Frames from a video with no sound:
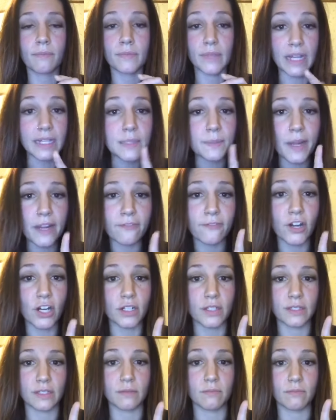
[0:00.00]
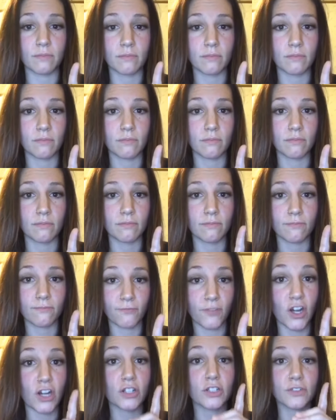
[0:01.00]
That's my first
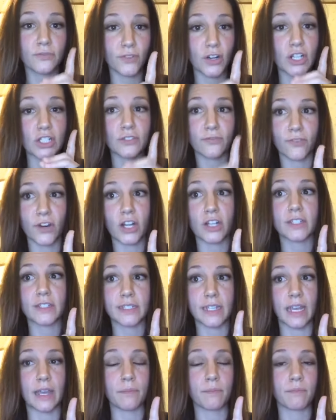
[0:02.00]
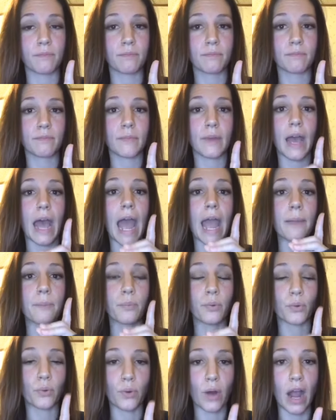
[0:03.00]
first first first tip. I
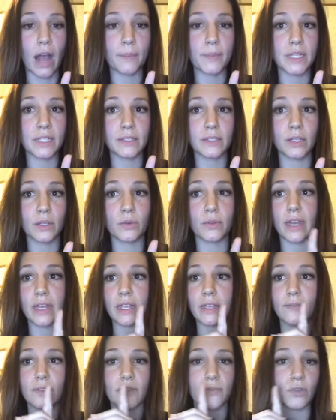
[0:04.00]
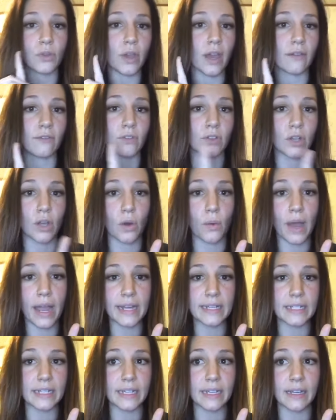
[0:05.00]
promise you that even if you have no
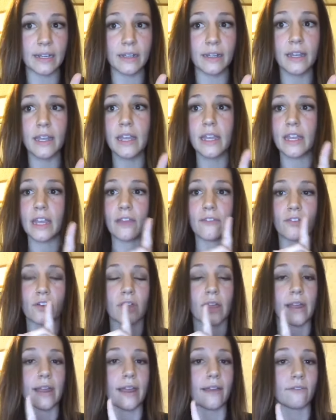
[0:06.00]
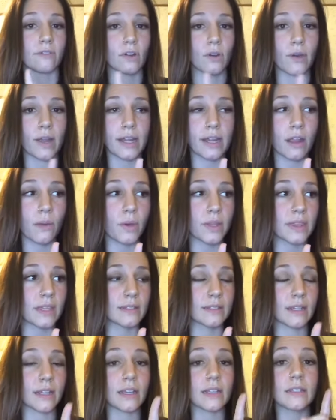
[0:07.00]
idea, if you're like, I have no idea what
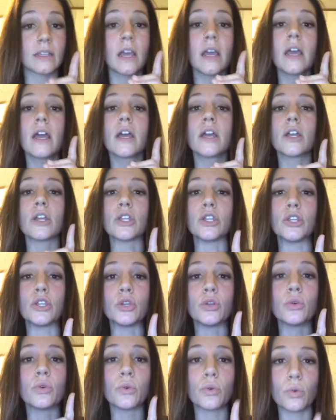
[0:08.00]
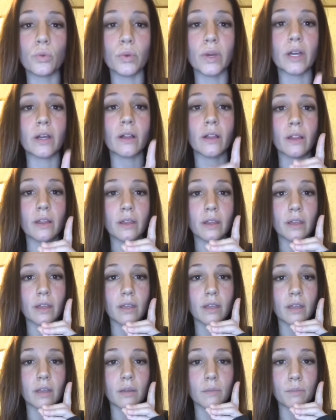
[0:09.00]
this is, you will
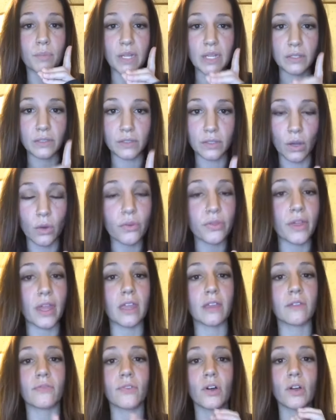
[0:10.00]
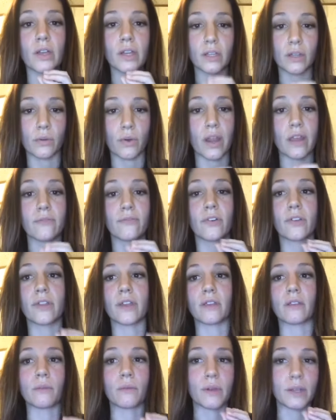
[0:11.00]
be so thankful and grateful
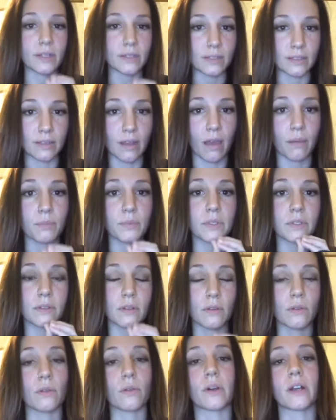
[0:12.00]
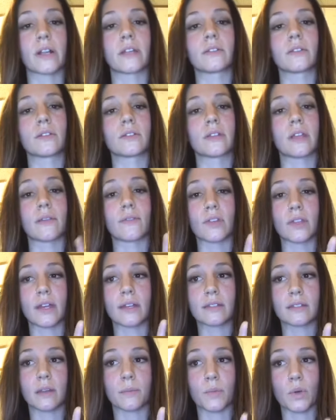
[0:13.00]
that you accept the Lord as your Savior.
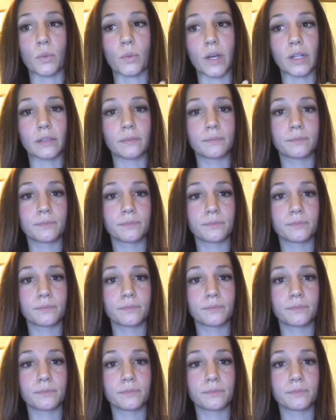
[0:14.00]
That's number one.